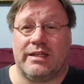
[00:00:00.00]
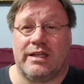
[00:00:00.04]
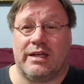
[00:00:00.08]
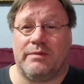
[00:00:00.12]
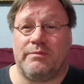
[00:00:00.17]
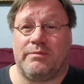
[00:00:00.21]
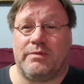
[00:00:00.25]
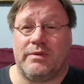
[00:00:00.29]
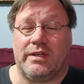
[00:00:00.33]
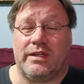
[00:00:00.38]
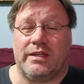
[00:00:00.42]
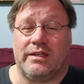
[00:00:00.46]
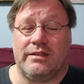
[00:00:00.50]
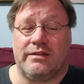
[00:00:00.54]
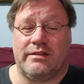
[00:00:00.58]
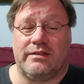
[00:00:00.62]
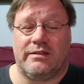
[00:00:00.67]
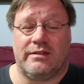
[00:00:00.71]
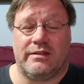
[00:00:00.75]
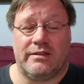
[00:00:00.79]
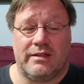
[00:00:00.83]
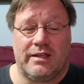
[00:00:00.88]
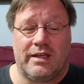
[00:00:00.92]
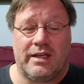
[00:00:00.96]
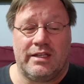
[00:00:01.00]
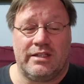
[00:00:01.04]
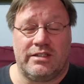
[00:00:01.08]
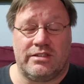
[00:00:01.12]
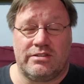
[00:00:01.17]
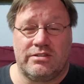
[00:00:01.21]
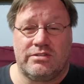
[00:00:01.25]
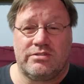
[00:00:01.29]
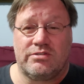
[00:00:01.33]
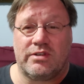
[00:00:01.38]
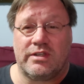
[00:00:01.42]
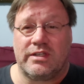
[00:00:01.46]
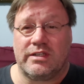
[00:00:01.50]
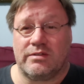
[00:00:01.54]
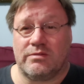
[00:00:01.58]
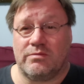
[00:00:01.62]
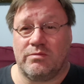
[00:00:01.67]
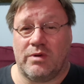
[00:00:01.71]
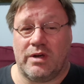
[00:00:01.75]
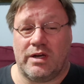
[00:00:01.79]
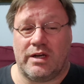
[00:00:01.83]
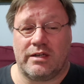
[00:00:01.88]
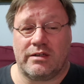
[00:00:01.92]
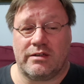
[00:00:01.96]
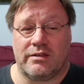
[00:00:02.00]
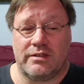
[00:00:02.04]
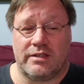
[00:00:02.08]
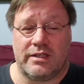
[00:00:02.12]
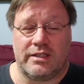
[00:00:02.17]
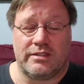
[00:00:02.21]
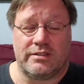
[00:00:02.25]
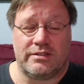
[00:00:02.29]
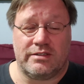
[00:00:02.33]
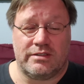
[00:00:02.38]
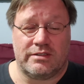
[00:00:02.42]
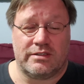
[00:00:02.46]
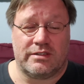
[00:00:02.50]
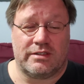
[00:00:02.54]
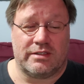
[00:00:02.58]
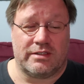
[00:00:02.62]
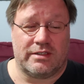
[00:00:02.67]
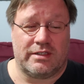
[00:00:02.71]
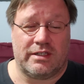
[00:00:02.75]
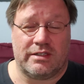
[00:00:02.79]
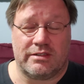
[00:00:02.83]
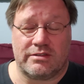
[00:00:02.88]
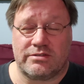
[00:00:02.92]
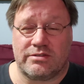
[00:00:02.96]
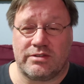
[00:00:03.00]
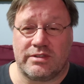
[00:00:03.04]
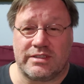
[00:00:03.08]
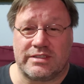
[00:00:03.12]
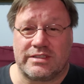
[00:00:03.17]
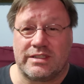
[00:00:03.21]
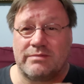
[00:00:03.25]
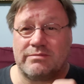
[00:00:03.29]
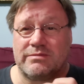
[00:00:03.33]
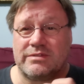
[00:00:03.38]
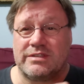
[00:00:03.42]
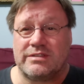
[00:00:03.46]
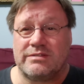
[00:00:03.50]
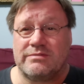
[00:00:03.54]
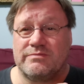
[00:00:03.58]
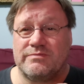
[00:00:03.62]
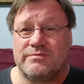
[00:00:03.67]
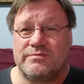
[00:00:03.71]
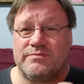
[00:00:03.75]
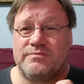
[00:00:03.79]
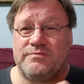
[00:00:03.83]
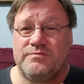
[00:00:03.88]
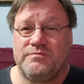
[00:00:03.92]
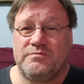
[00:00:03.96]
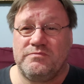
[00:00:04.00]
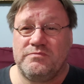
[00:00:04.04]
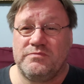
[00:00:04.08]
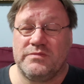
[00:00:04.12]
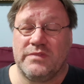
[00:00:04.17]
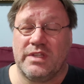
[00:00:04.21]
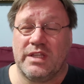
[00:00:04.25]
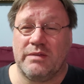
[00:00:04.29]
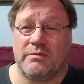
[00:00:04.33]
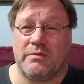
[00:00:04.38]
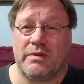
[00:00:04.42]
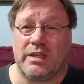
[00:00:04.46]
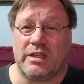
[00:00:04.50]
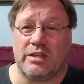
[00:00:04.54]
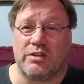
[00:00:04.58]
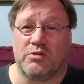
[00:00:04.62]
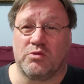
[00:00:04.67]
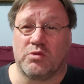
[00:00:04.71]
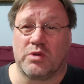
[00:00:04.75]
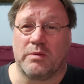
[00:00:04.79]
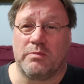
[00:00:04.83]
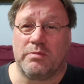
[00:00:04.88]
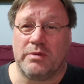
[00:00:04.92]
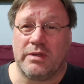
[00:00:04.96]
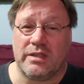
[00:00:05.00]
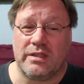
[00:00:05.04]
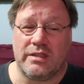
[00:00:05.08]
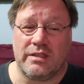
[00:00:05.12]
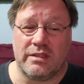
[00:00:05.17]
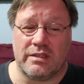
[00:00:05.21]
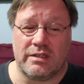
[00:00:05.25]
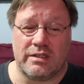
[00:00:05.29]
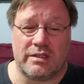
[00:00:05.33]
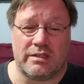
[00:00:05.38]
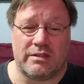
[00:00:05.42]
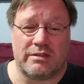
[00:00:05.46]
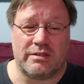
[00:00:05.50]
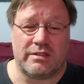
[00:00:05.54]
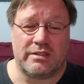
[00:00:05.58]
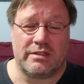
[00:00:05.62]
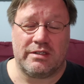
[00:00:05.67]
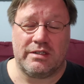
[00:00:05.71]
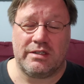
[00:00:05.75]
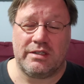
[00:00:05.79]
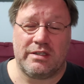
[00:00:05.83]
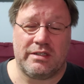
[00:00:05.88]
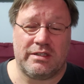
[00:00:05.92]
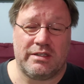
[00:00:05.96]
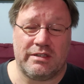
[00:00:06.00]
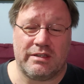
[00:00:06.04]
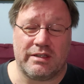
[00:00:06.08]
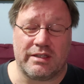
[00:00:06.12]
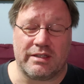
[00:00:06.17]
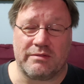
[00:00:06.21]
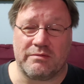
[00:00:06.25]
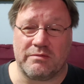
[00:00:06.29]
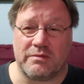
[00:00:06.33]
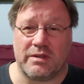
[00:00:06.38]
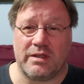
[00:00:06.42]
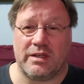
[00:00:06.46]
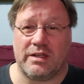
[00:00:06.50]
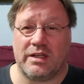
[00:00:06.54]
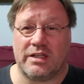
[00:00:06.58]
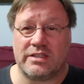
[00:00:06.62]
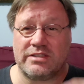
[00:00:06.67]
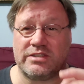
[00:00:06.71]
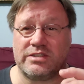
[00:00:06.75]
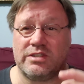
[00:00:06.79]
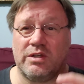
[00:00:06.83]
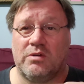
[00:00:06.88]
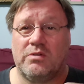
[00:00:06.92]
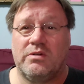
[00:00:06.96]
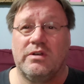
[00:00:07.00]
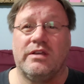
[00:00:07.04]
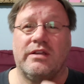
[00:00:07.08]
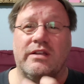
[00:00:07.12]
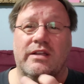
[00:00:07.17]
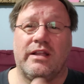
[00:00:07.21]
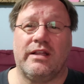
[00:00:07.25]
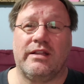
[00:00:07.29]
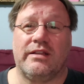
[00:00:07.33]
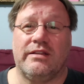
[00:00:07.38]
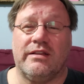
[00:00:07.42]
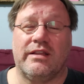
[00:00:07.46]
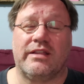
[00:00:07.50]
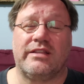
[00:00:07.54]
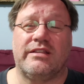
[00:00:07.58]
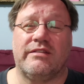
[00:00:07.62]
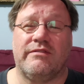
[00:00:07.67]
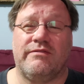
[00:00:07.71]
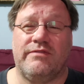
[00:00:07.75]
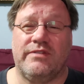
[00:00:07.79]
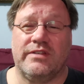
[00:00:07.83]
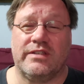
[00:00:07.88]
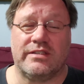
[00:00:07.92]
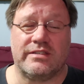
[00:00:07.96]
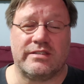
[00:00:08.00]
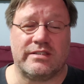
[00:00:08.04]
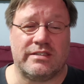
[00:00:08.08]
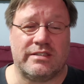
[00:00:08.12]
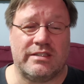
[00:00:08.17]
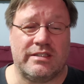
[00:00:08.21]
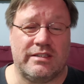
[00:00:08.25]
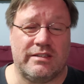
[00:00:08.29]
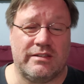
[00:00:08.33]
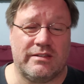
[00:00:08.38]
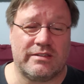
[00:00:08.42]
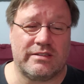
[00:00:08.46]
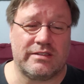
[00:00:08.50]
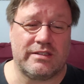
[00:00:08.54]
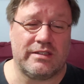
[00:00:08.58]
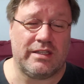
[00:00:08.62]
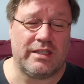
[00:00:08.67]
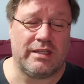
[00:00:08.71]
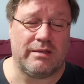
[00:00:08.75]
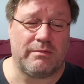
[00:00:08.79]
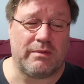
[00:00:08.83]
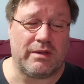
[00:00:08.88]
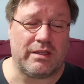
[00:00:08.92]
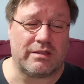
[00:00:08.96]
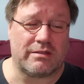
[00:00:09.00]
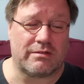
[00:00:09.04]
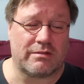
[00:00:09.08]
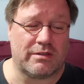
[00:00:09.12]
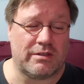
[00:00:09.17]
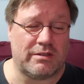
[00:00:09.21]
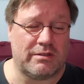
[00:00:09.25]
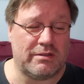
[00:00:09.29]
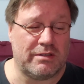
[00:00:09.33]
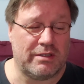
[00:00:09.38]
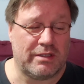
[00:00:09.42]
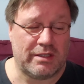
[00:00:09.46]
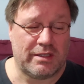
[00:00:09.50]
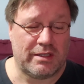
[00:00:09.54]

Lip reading: up and I drink water, and I'll drink something that might grip it, and like a soda, and I'd let the fizz hit my throat.